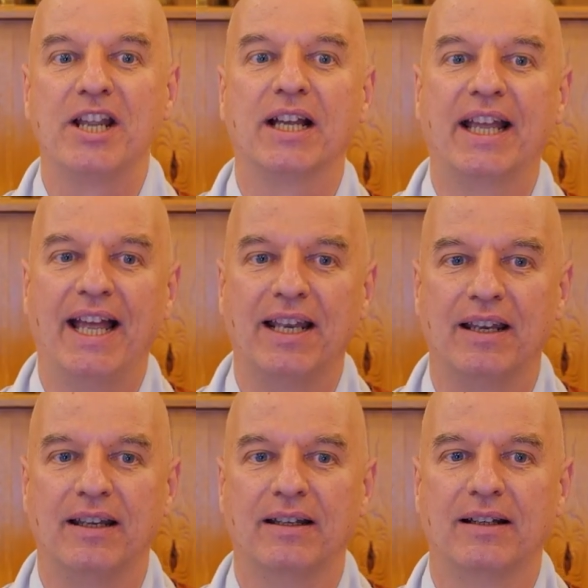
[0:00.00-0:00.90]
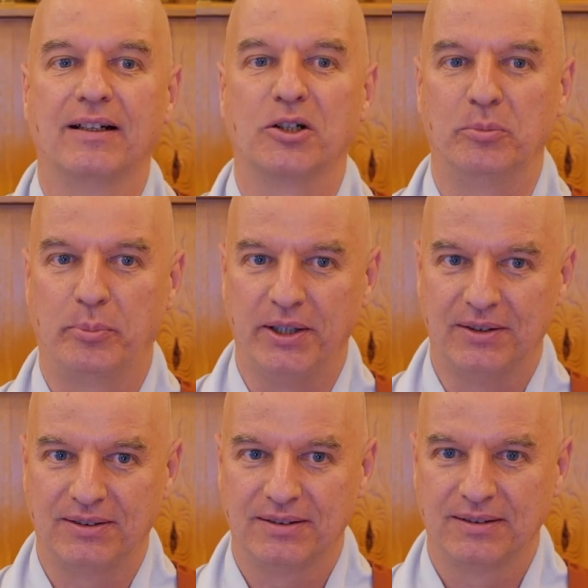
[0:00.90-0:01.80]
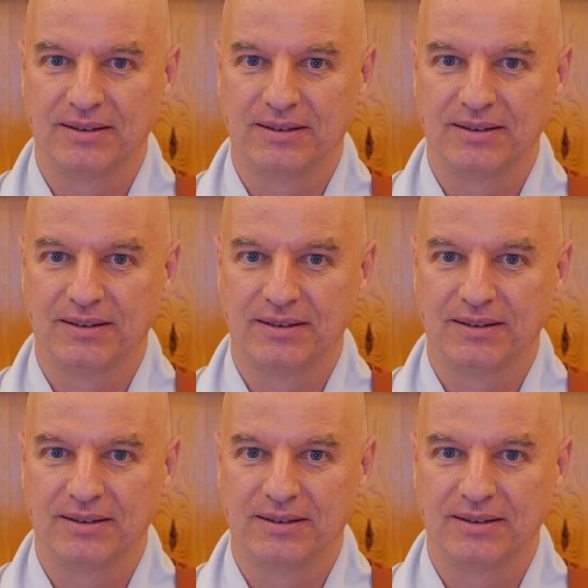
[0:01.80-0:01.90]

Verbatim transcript: again compete.